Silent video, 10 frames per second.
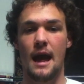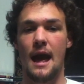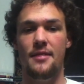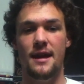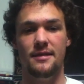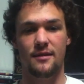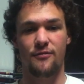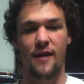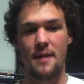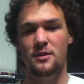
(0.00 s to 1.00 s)
and then the
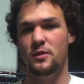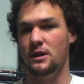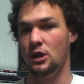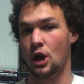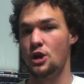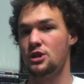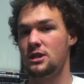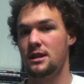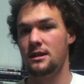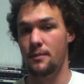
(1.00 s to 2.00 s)
fight between
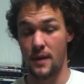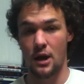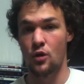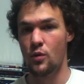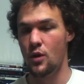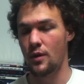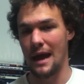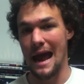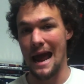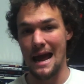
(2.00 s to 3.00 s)
Lurtz, the big Uruk,
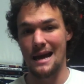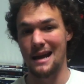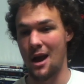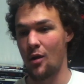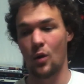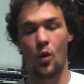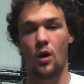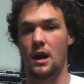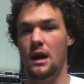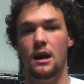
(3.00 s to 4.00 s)
and
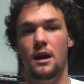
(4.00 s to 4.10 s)
Aragorn